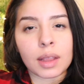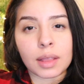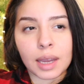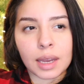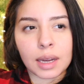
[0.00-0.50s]

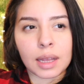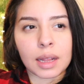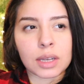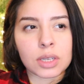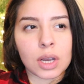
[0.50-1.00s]
lady
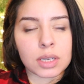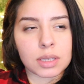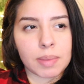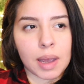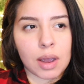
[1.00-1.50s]
that talked
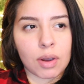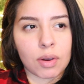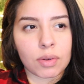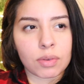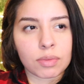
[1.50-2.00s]

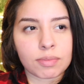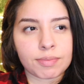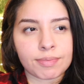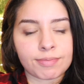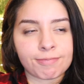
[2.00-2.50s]
about,
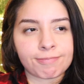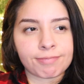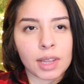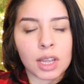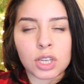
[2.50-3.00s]

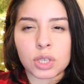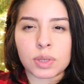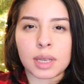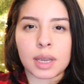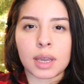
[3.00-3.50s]

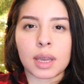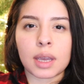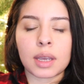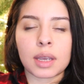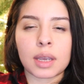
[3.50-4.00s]

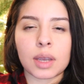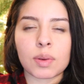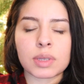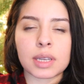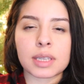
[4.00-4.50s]
it
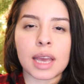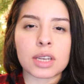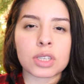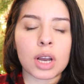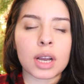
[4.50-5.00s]
was a TED
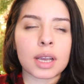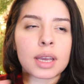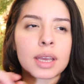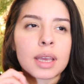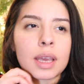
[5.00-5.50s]
Talk,
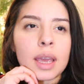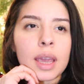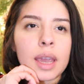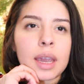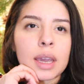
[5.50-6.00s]

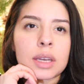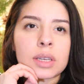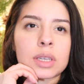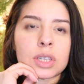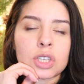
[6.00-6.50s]

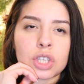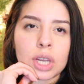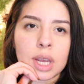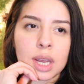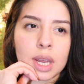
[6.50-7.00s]
and
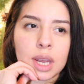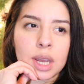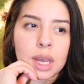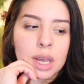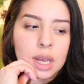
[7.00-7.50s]
she
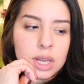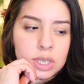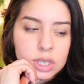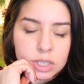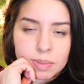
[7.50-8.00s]

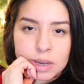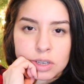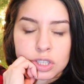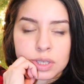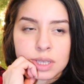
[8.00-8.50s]
talked about how
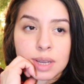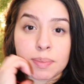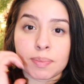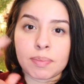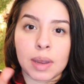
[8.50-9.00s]
she was like a
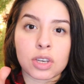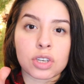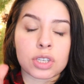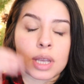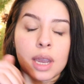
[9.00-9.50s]
major
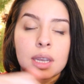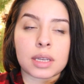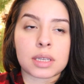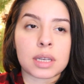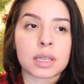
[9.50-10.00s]

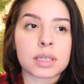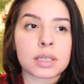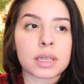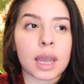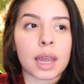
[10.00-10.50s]

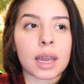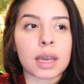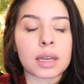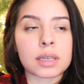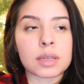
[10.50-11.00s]
scientist,
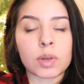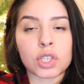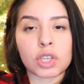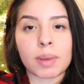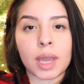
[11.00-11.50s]
and when
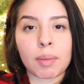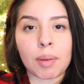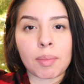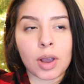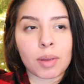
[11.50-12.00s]
she became a
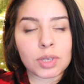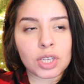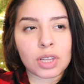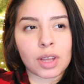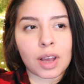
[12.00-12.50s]
mom,
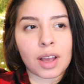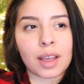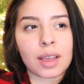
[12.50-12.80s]
she thought